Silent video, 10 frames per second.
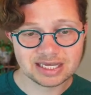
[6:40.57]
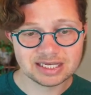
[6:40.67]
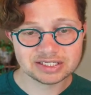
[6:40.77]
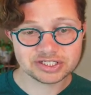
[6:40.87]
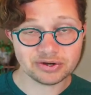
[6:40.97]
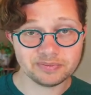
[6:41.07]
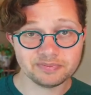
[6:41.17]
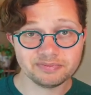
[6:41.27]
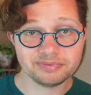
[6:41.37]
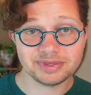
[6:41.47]
So
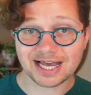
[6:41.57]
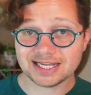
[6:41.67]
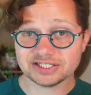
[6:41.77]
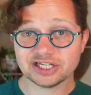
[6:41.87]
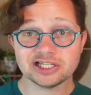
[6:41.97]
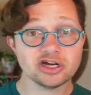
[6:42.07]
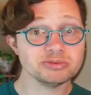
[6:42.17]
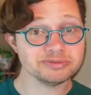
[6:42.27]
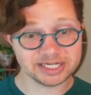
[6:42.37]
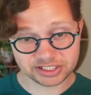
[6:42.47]
that is the
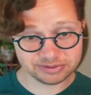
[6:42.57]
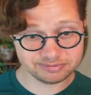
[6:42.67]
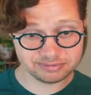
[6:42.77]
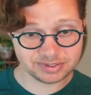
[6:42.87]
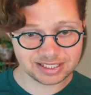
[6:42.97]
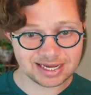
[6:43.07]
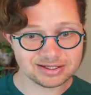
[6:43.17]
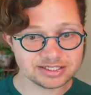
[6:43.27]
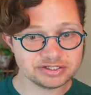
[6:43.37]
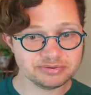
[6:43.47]
global picture. Now
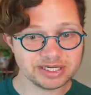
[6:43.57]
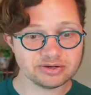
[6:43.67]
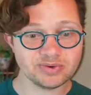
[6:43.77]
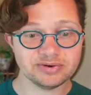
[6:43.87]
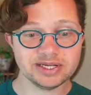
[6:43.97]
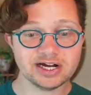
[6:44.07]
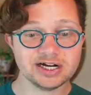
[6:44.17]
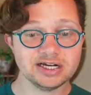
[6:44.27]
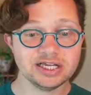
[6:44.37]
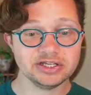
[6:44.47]
let's zoom in on where we
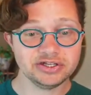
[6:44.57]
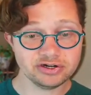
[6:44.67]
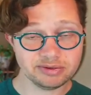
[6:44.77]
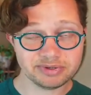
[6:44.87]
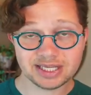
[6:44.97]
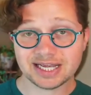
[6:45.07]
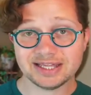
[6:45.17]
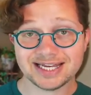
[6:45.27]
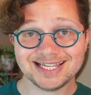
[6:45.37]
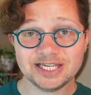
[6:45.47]
are, Europe, and
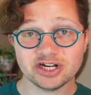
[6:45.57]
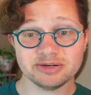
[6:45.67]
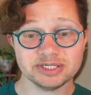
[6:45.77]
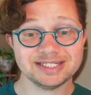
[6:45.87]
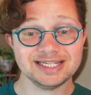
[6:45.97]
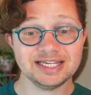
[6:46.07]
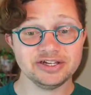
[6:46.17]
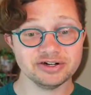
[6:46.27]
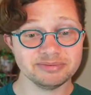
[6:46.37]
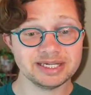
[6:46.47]
then e-commerce in
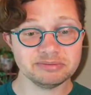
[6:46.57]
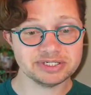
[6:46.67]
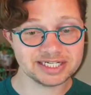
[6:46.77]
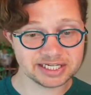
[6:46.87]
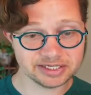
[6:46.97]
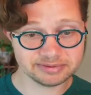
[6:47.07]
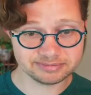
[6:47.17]
Europe in particular.